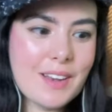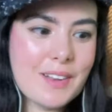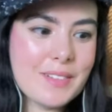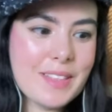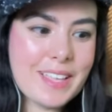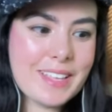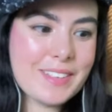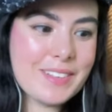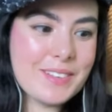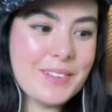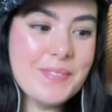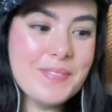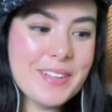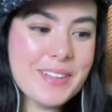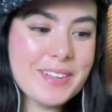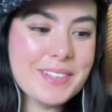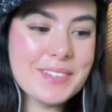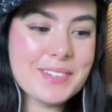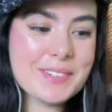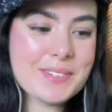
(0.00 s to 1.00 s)
are like, oh
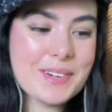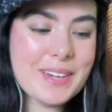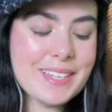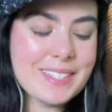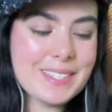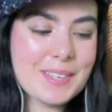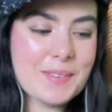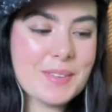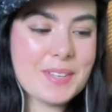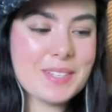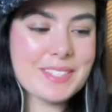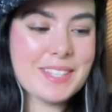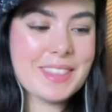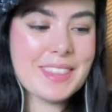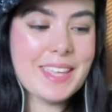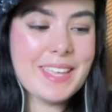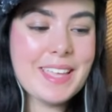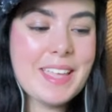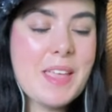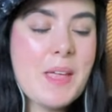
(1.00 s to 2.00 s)
my God, you're crazy, because the
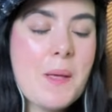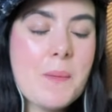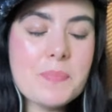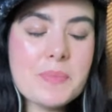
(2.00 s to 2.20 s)
thing,